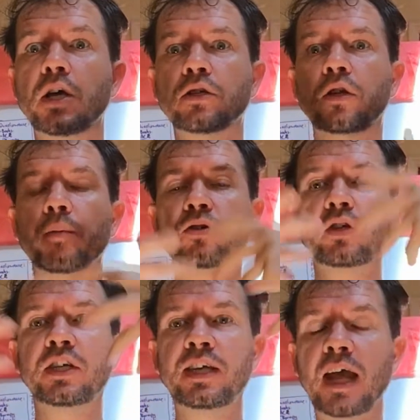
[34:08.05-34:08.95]
So the
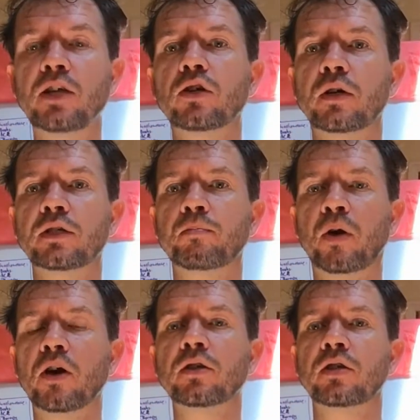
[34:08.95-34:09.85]
most dangerous
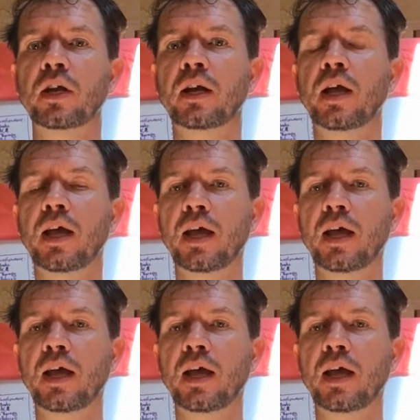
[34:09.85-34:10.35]
person